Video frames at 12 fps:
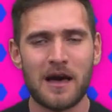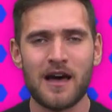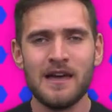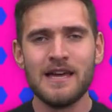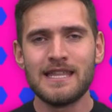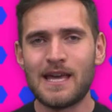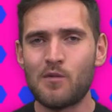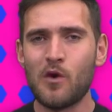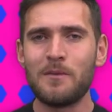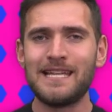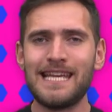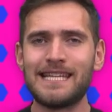But they
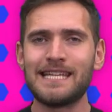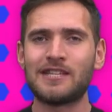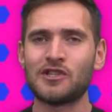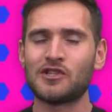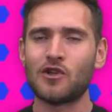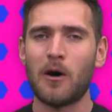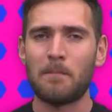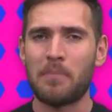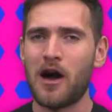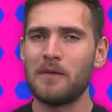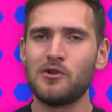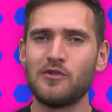will be needing to stop
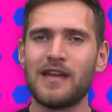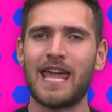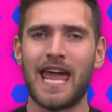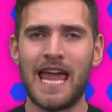Bayern Munich